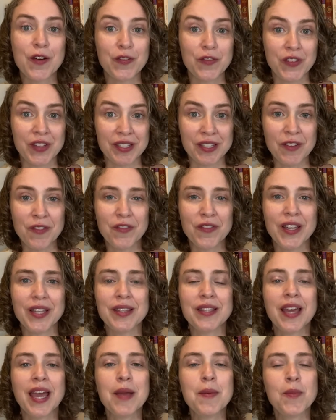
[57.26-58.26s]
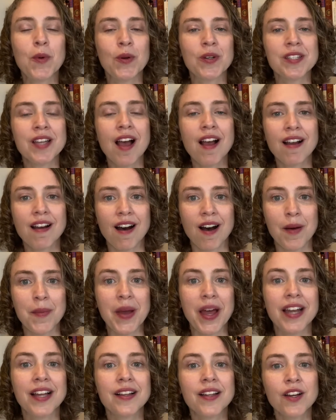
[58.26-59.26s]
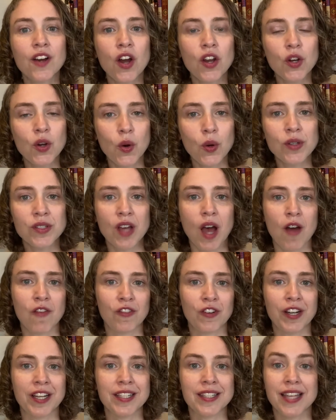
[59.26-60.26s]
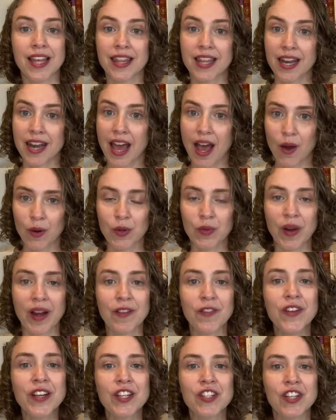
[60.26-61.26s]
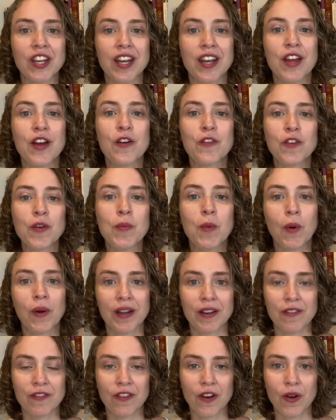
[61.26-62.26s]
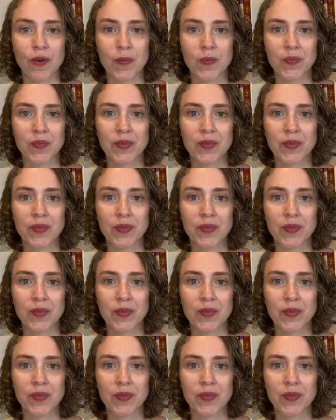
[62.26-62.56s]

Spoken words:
Visit faithkmoore.com and click on Course Offerings, then How to Write Fiction for more info.